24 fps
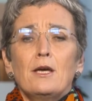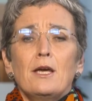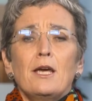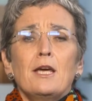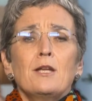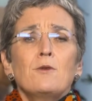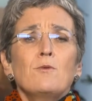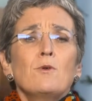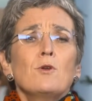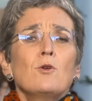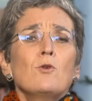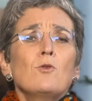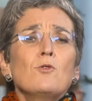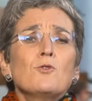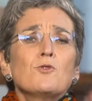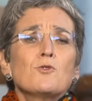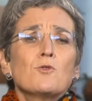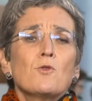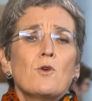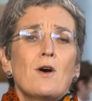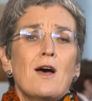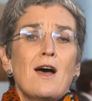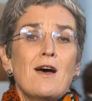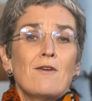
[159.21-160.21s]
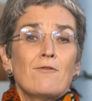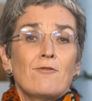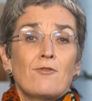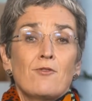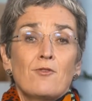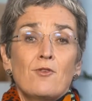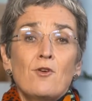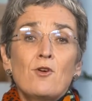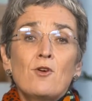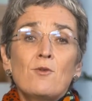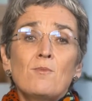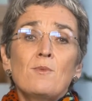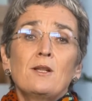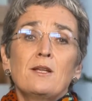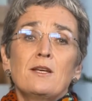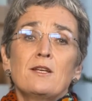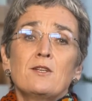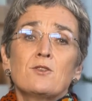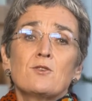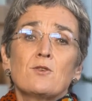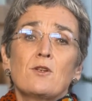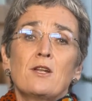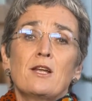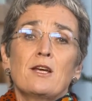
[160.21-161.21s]
It will also have thermal
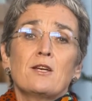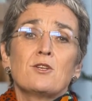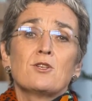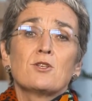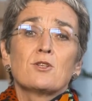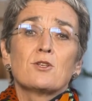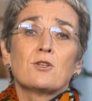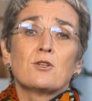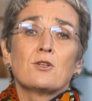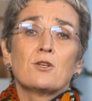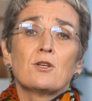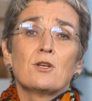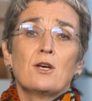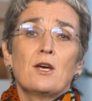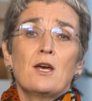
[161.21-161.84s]
insulation